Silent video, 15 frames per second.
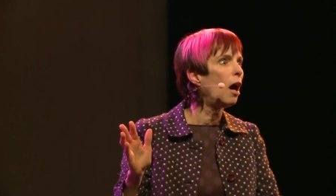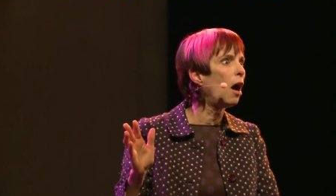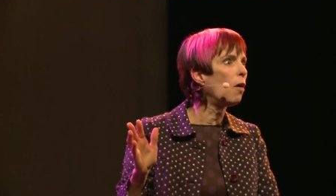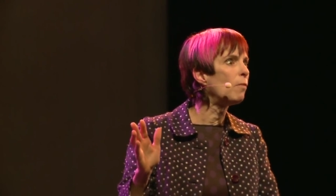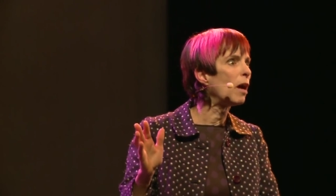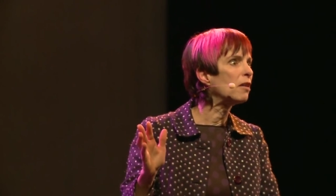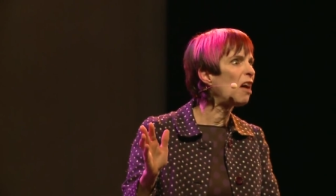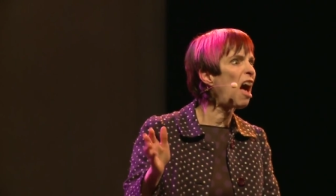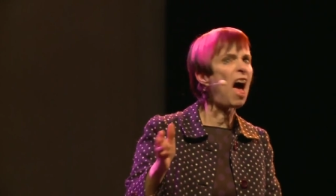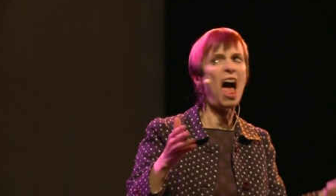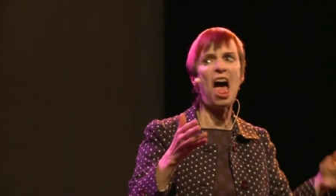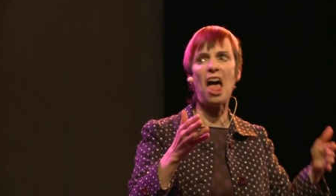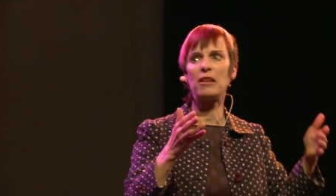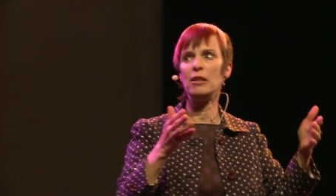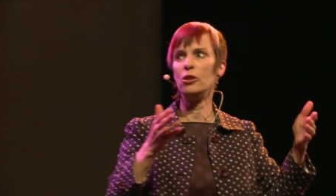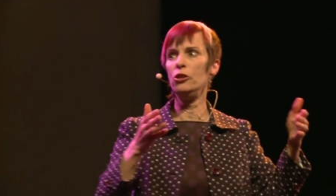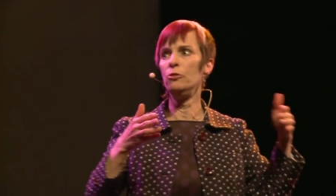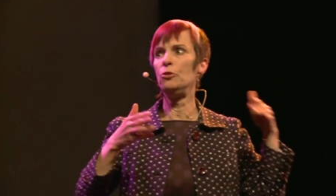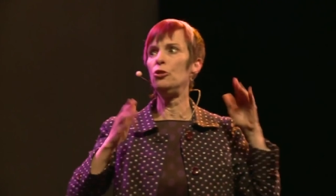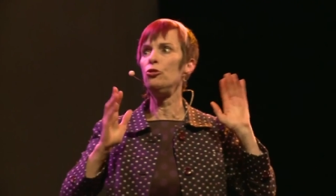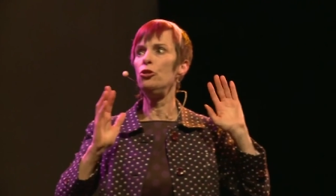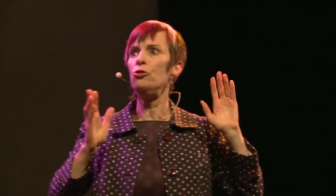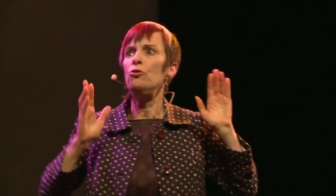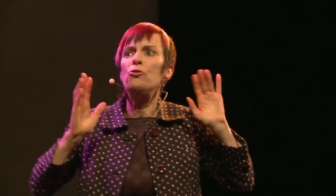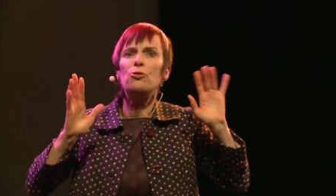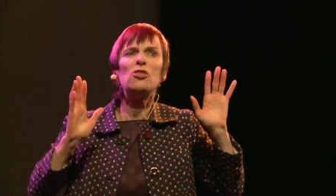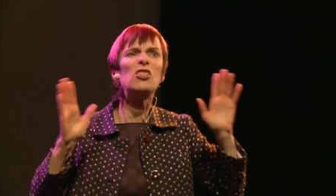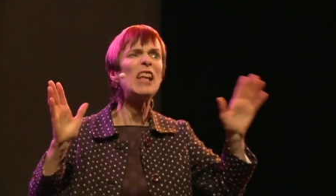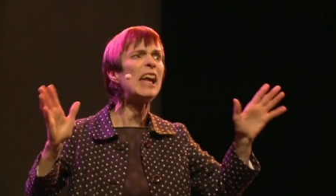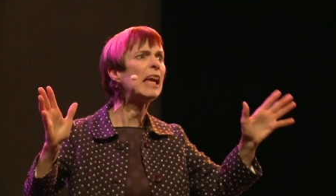Oh my God, you, you, you,
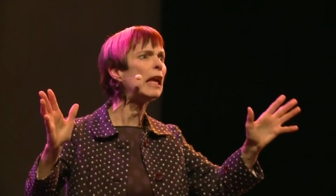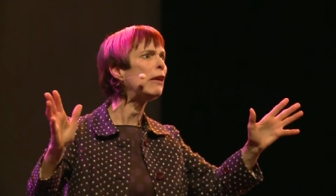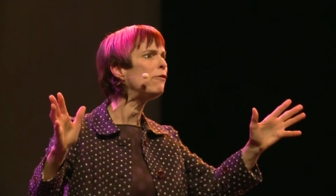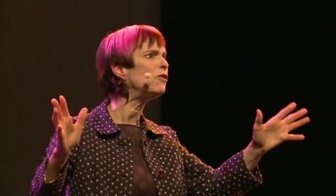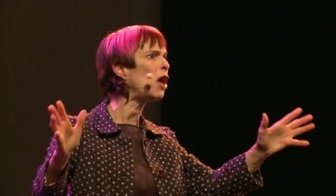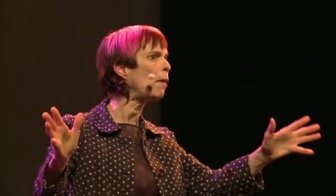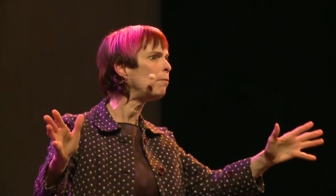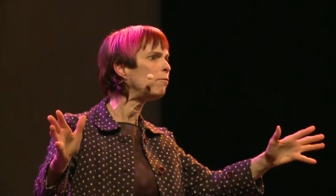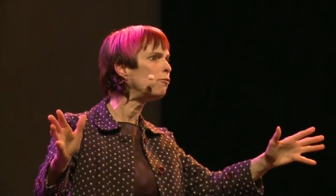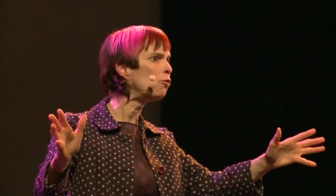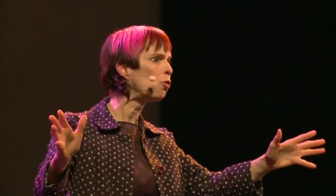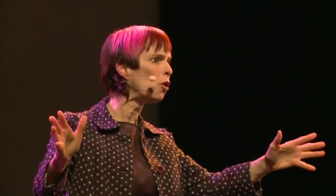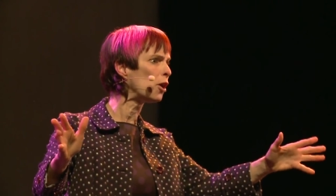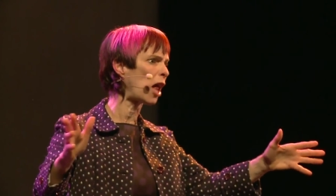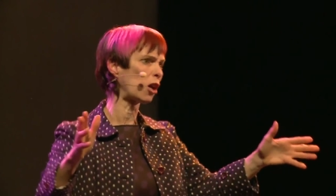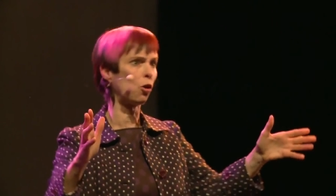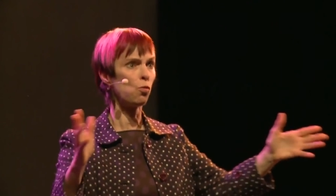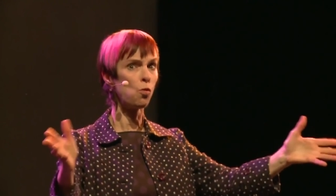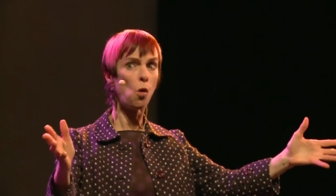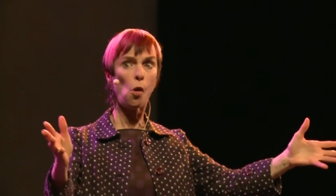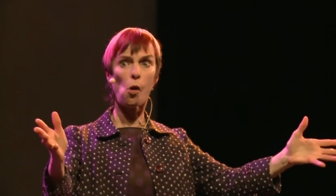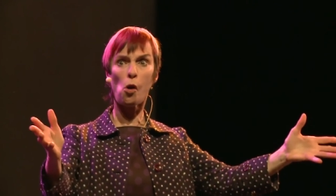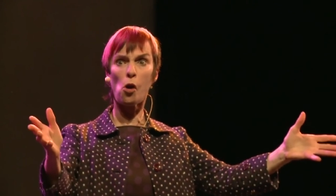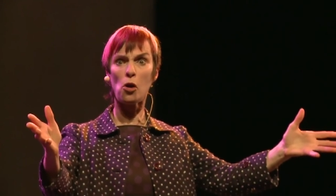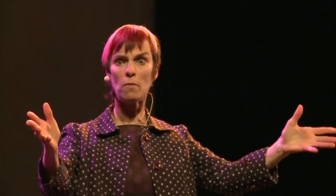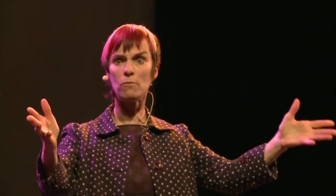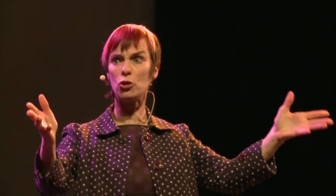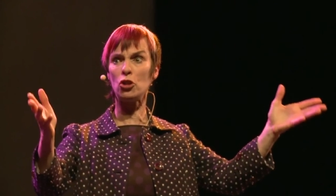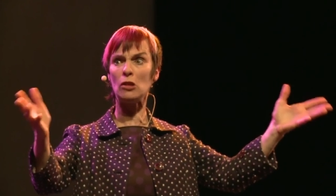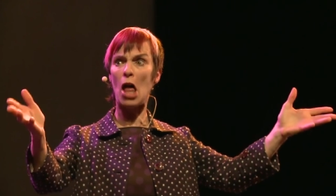saved up for it on a
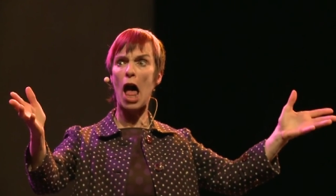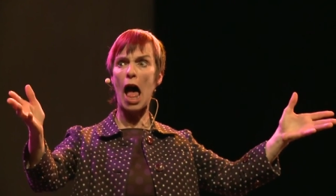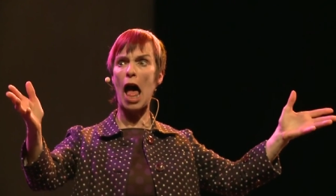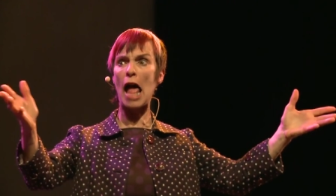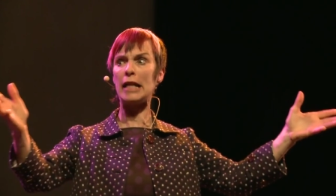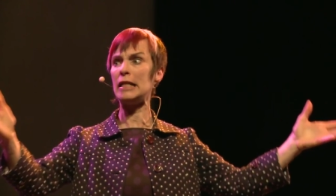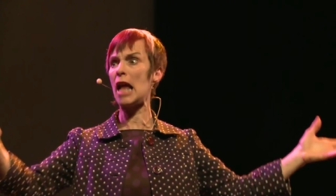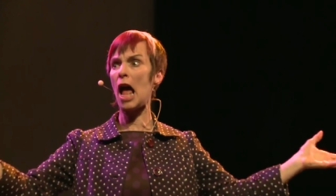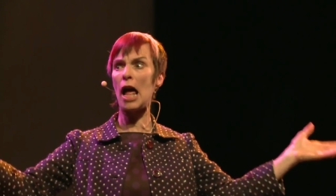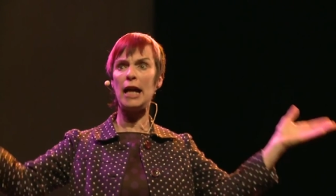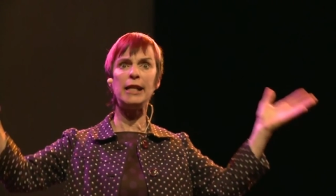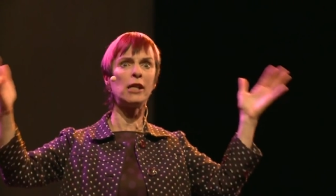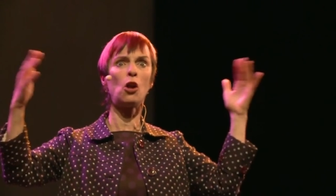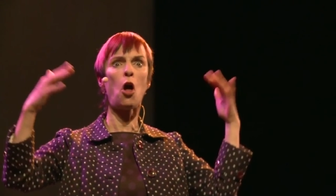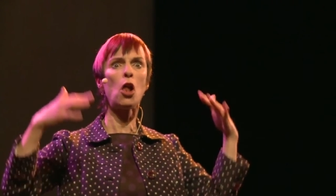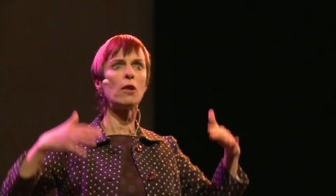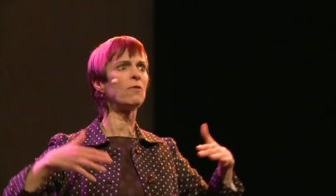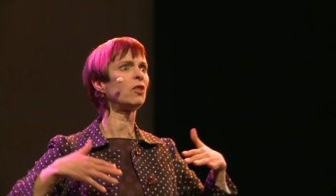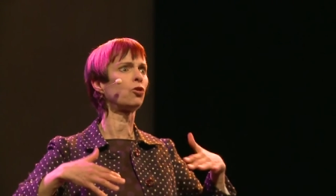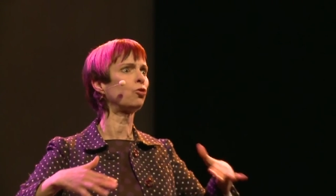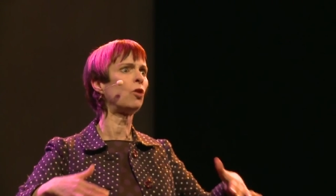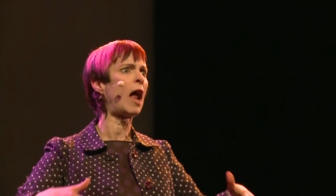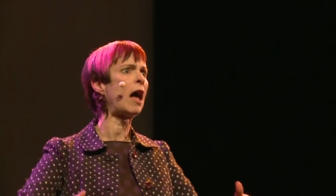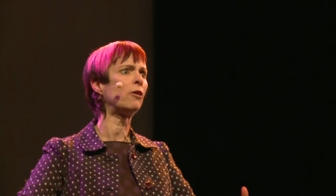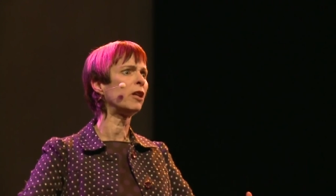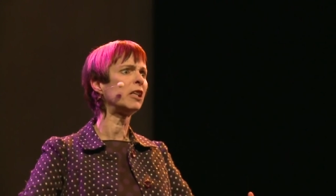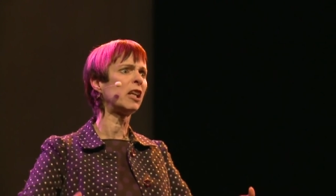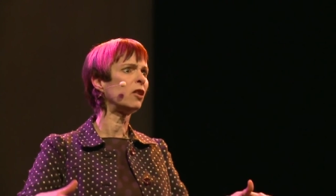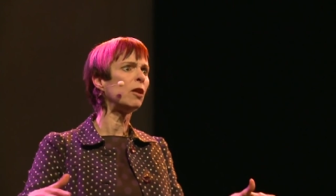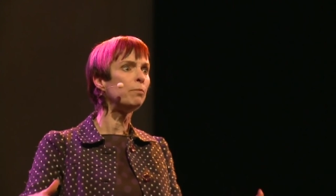warm July night, and all of us
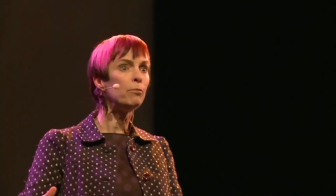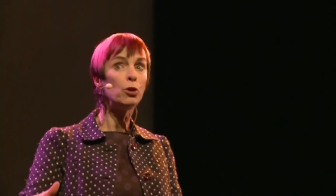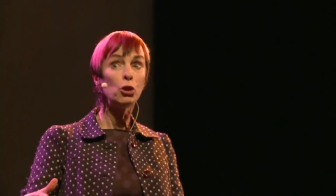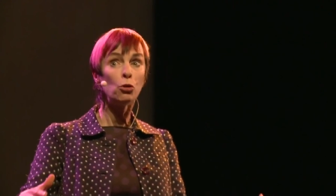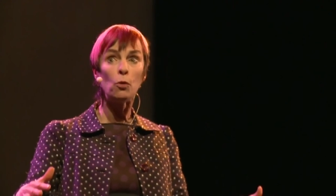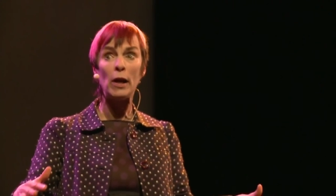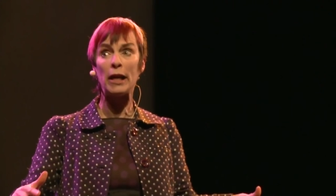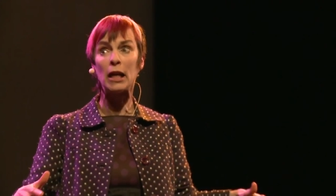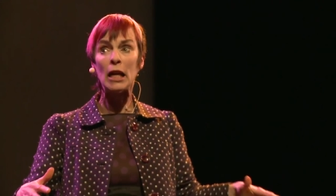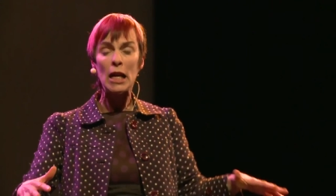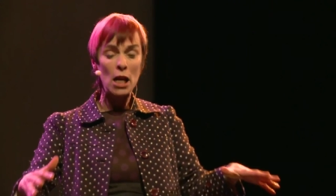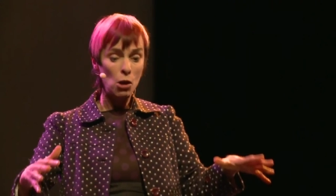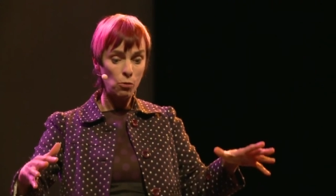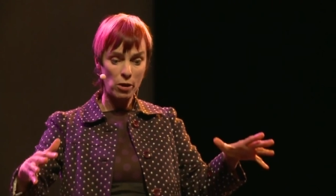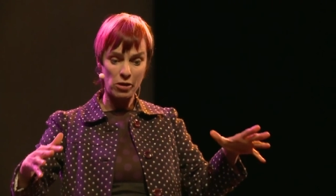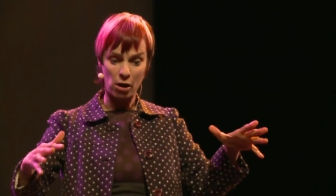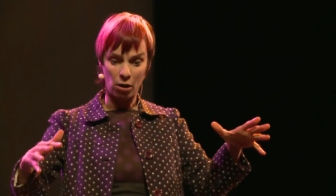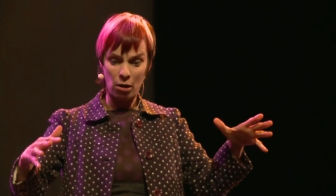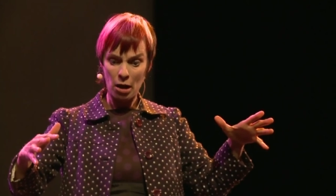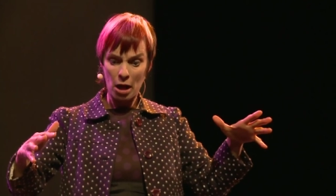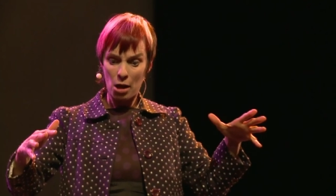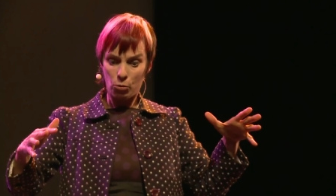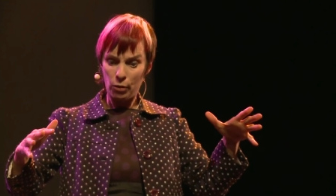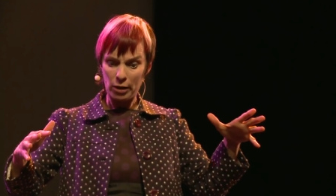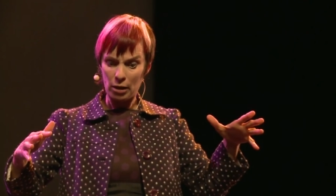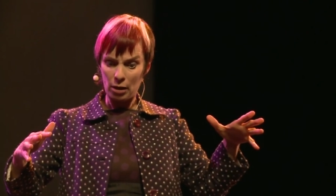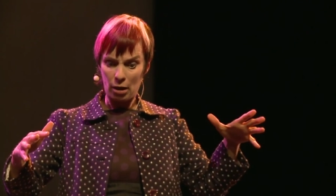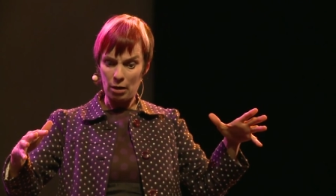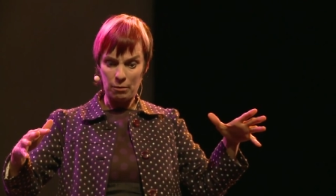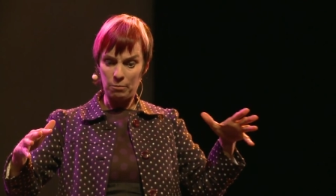crowded in the Buick with a, with
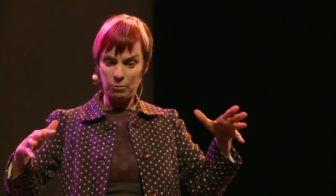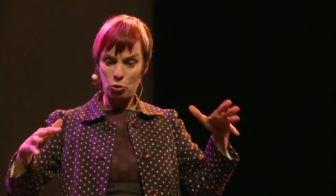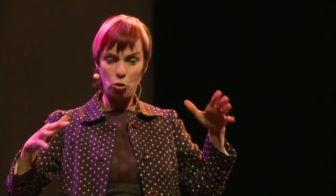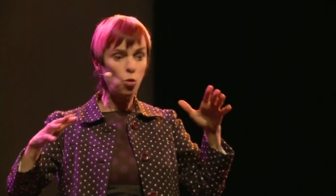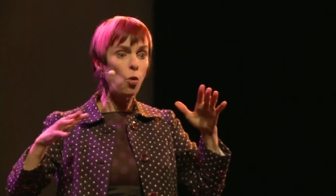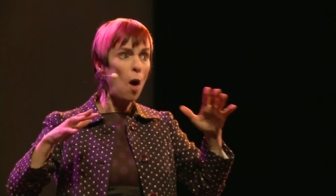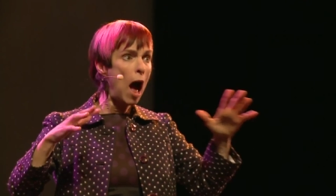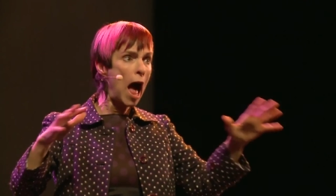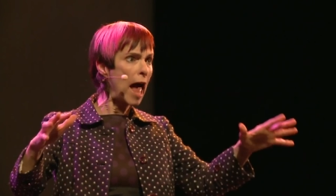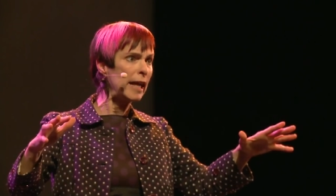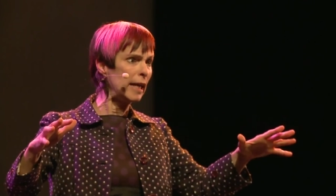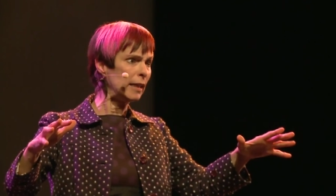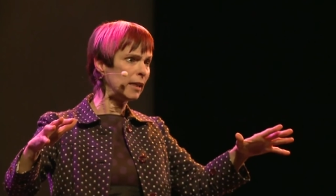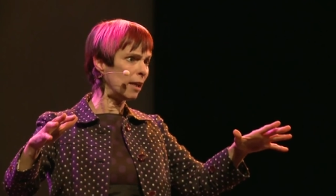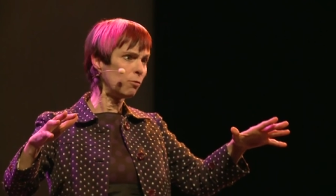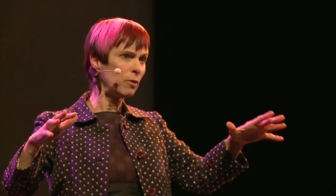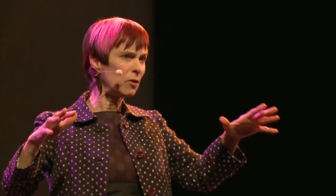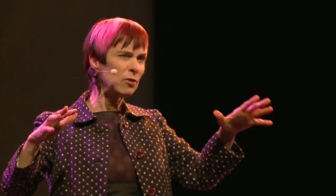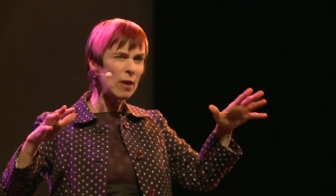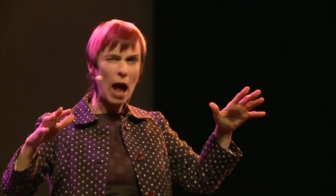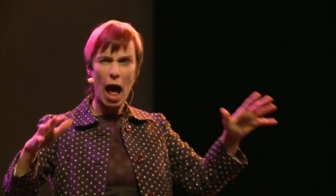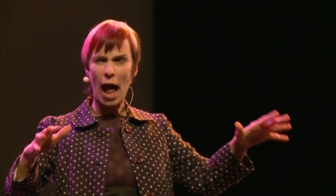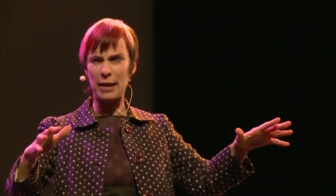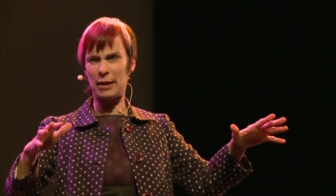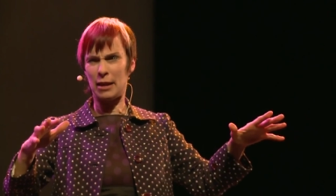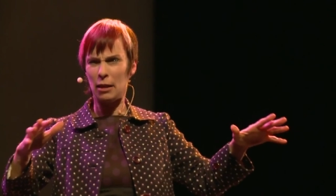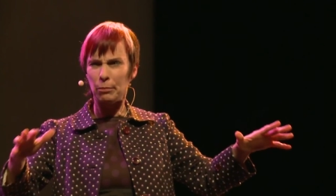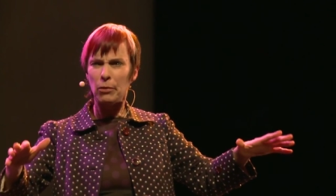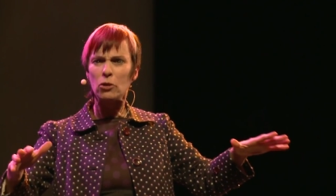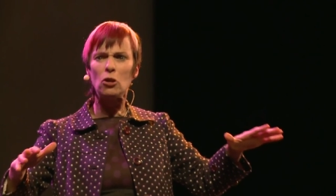a quiet that was not
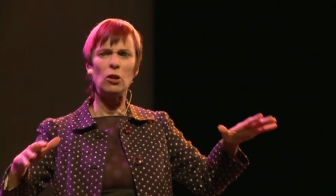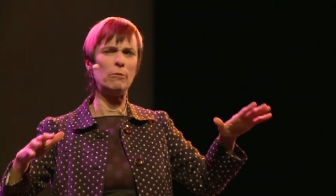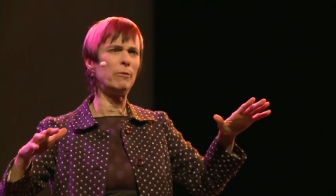typical.